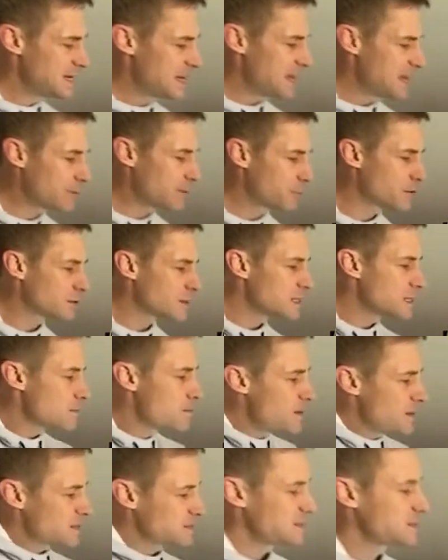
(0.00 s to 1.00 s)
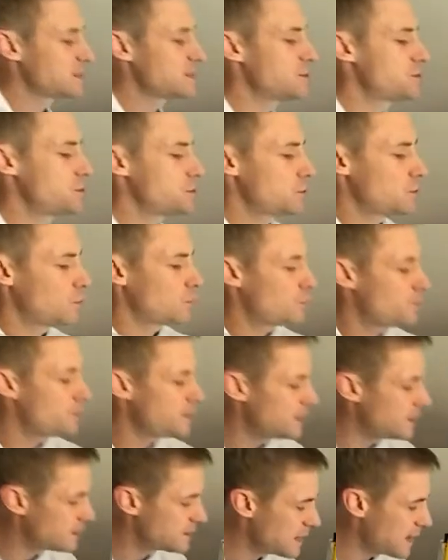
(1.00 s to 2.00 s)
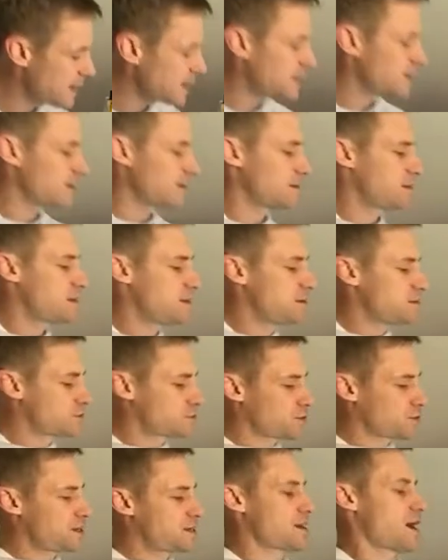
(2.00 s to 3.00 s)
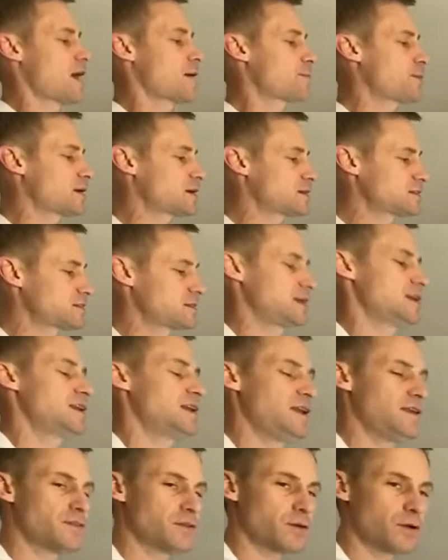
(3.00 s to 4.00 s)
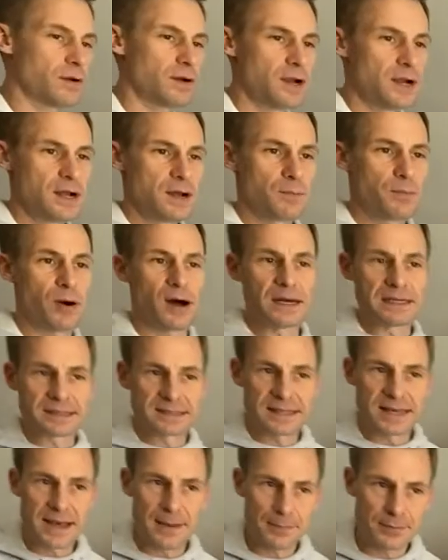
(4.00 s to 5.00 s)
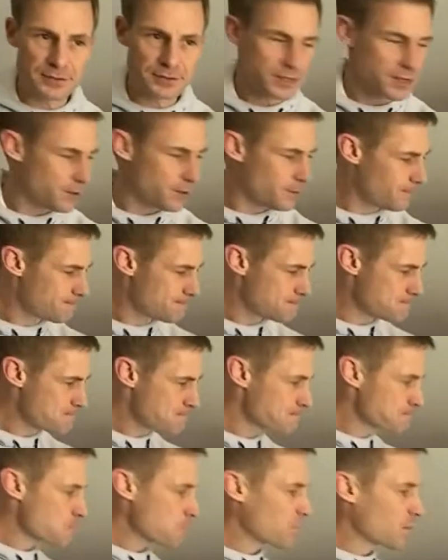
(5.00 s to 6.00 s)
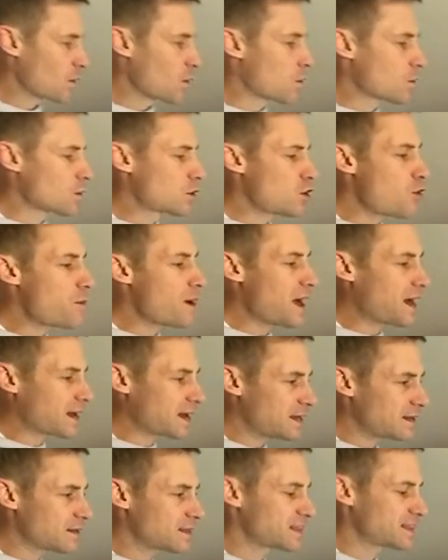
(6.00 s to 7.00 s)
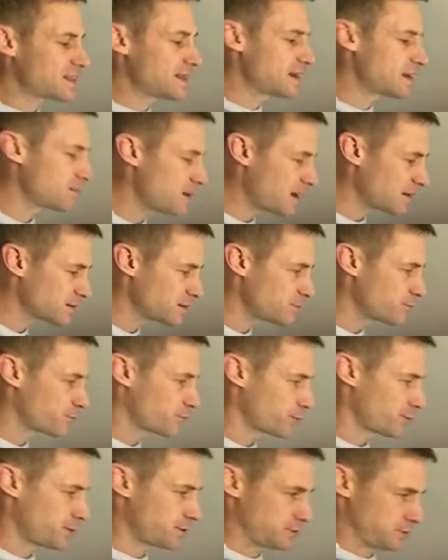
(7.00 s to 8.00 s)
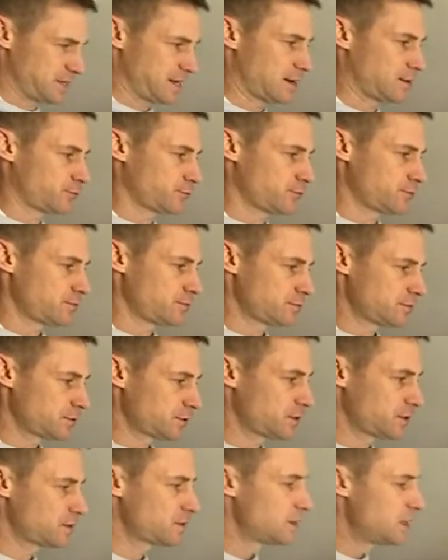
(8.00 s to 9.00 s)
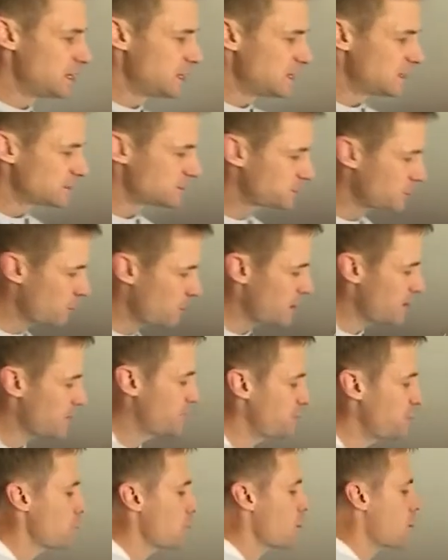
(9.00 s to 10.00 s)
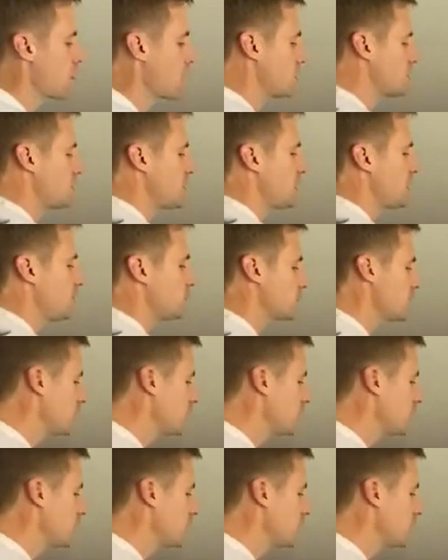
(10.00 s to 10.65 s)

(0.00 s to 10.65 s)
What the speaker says: And really the best thing to do would be to take these 3 topics and either pause the episode or go back and think about them for yourself. So if you are a team